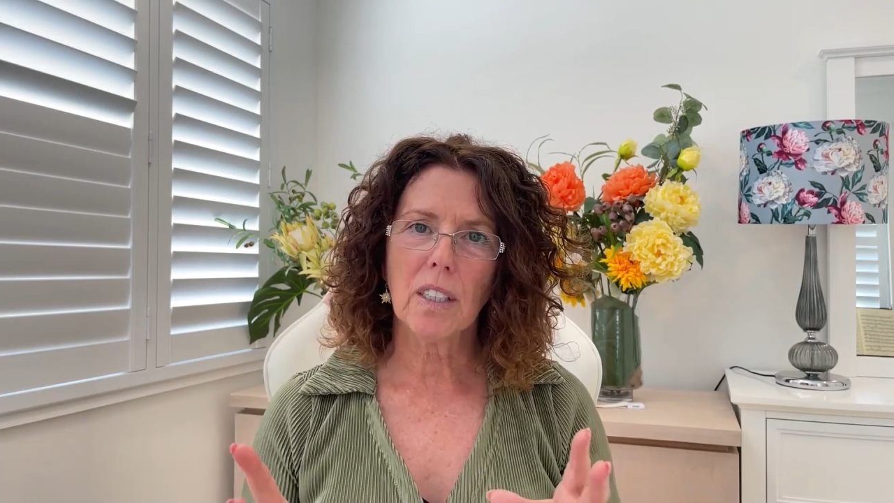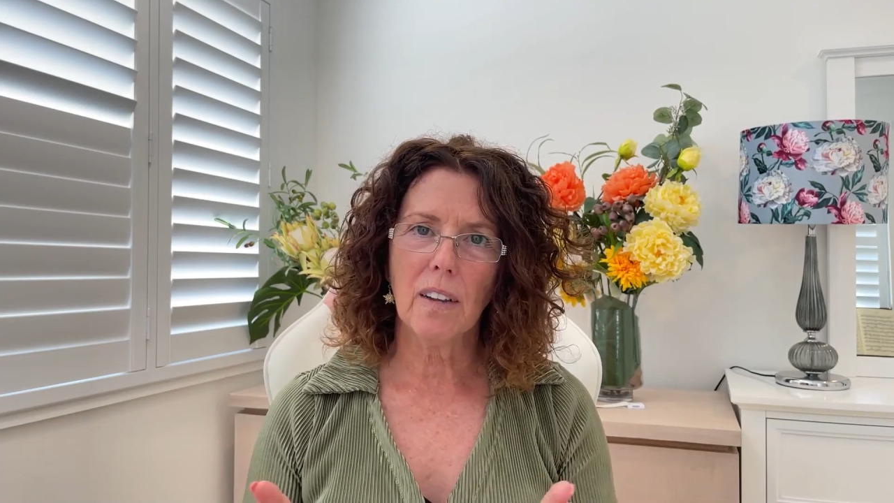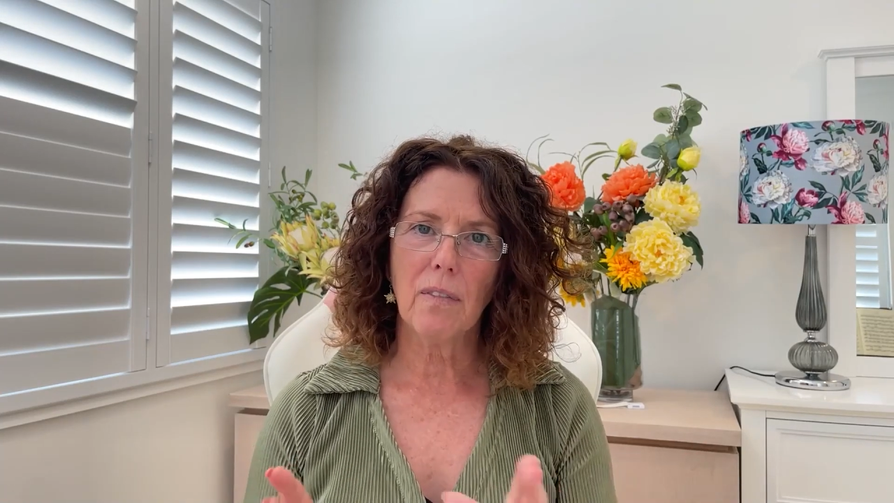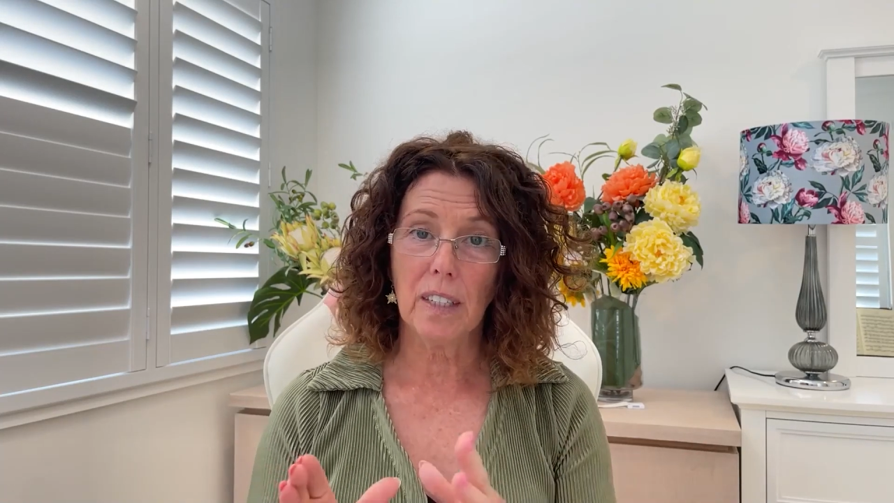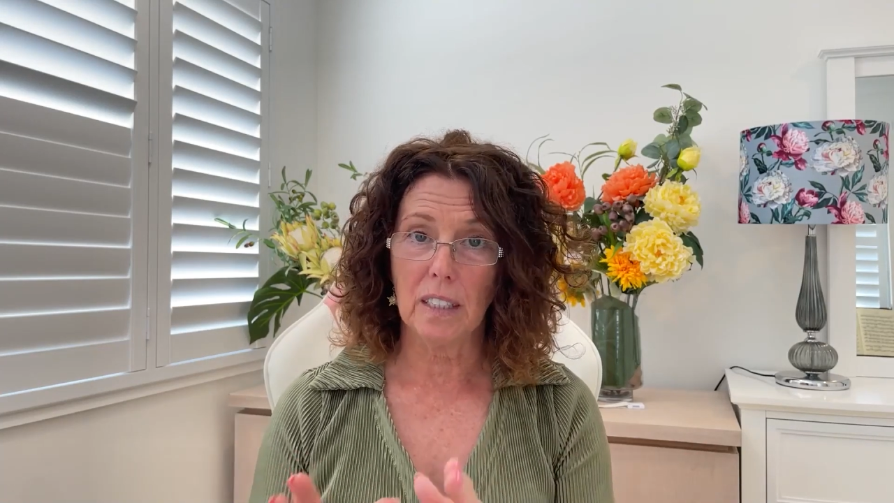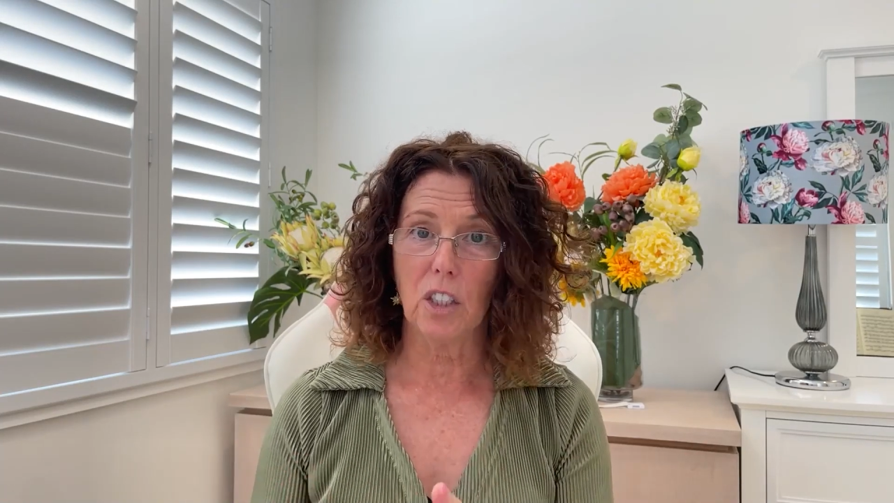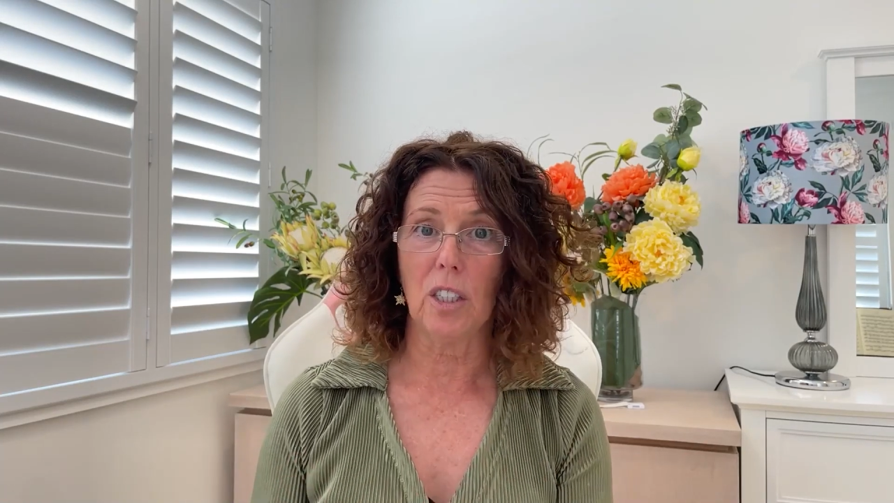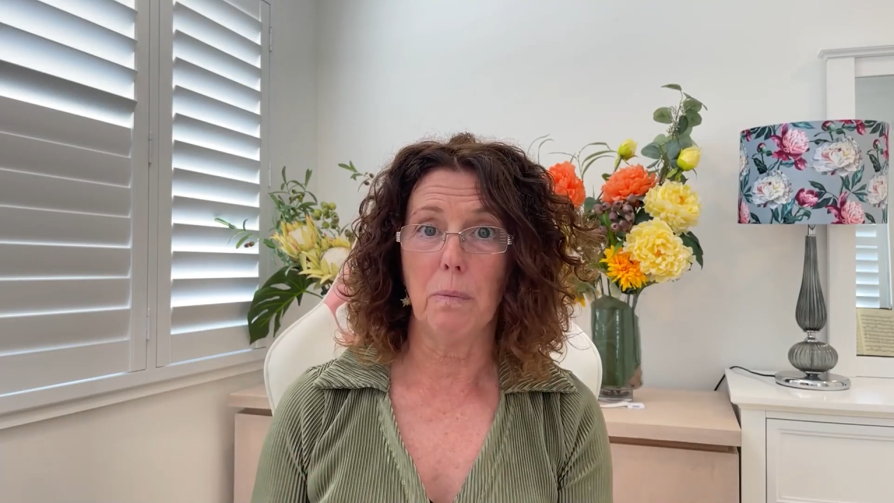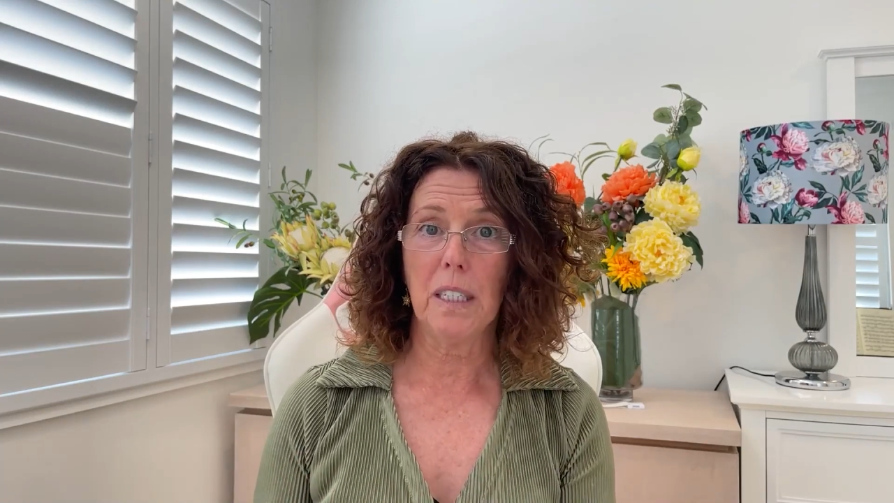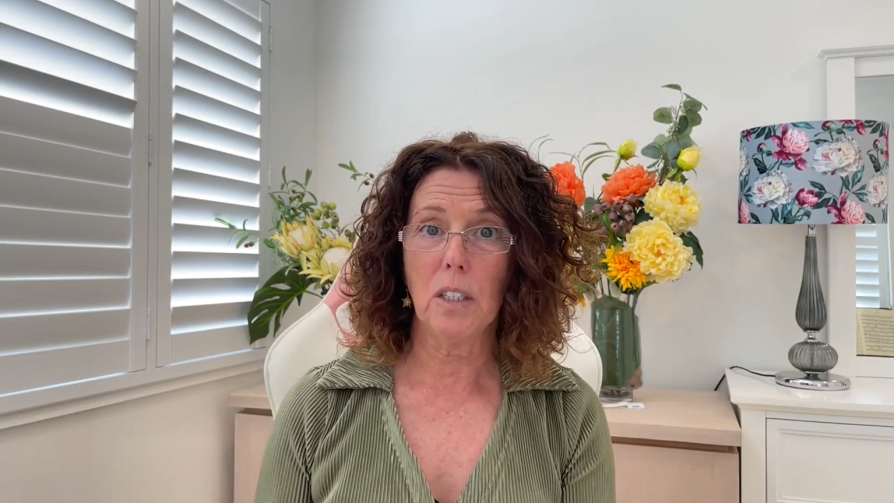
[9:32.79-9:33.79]
if it's
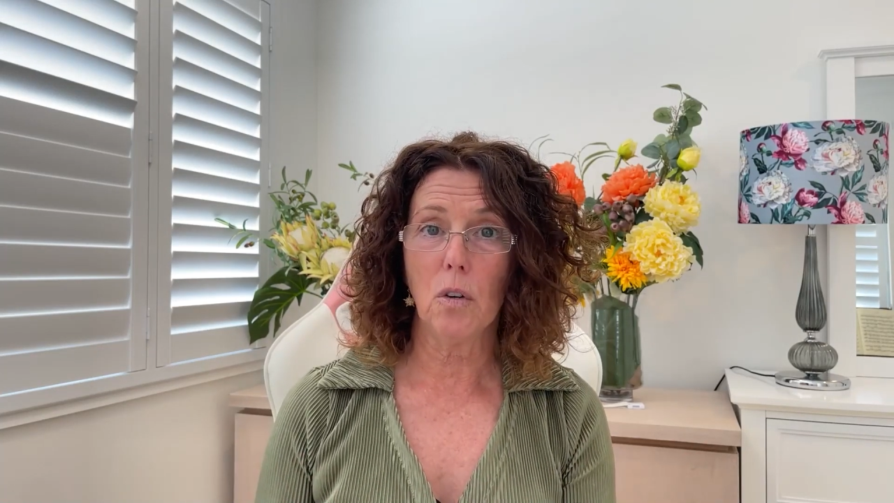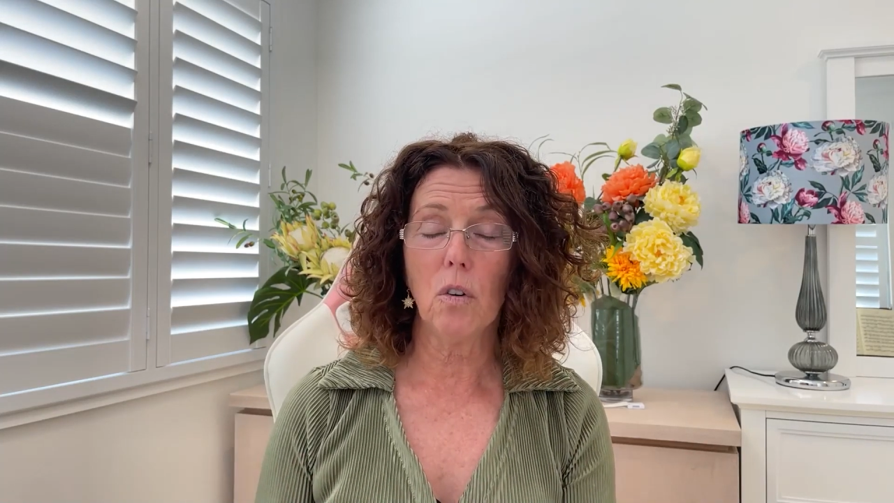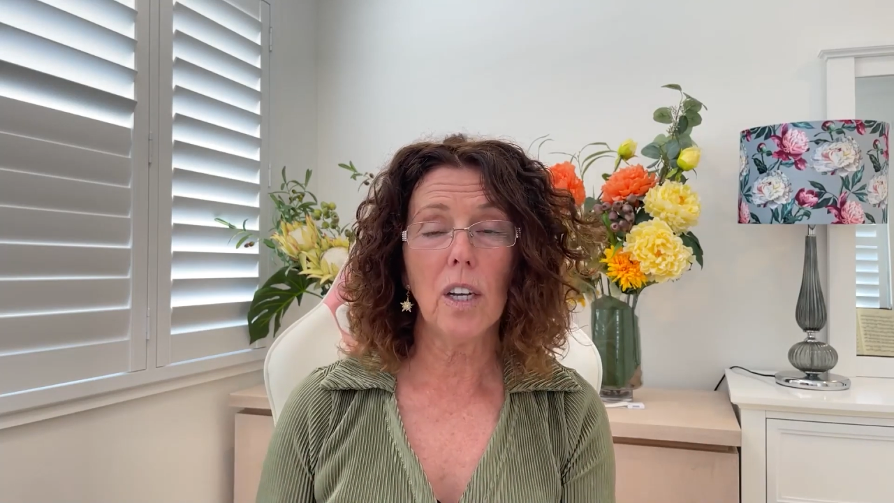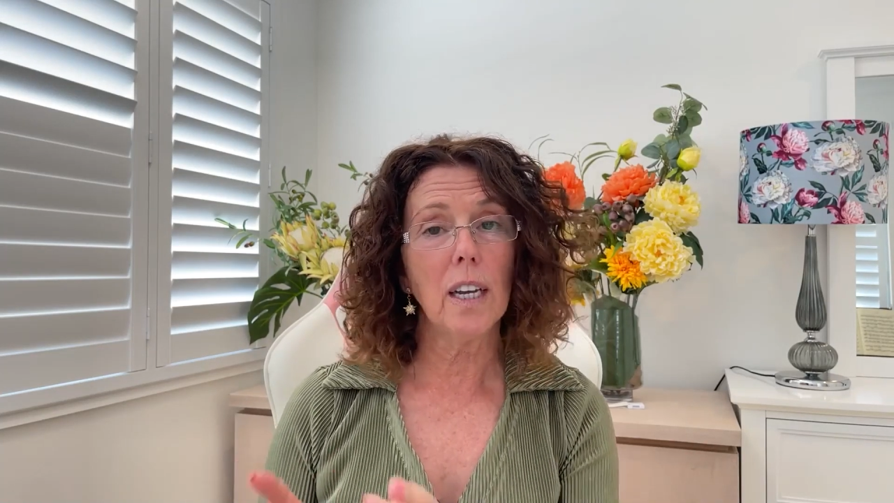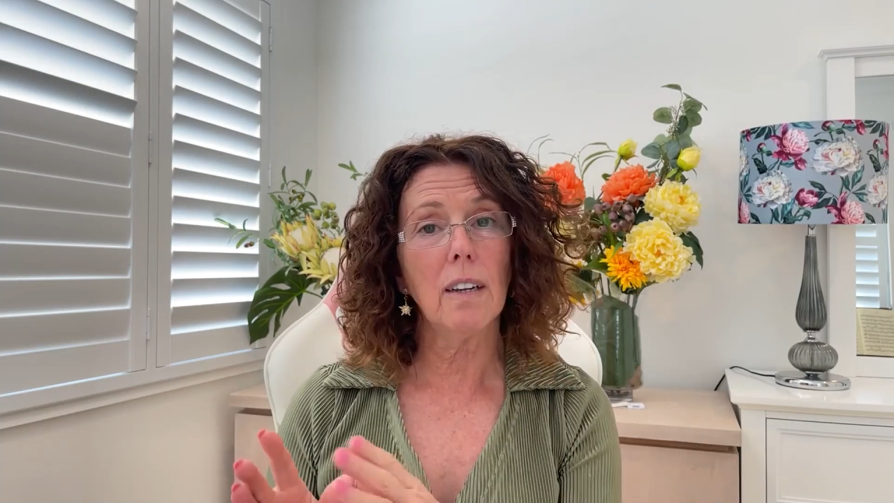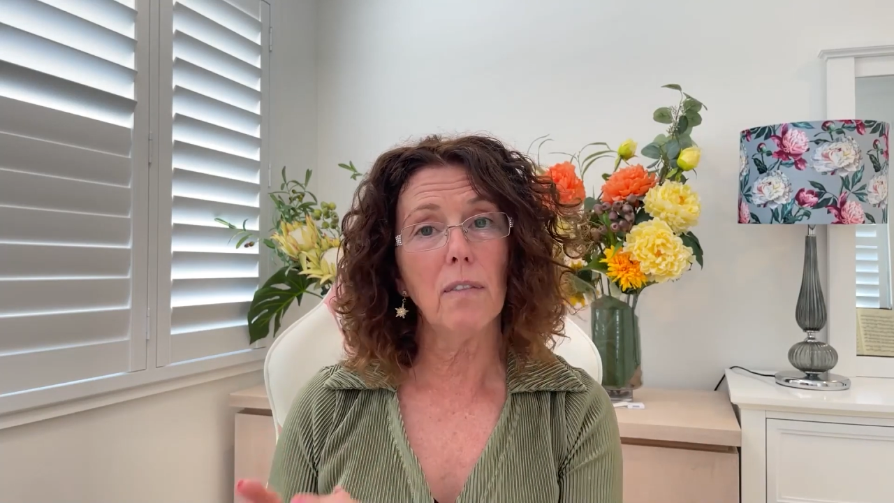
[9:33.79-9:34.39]
just me talking,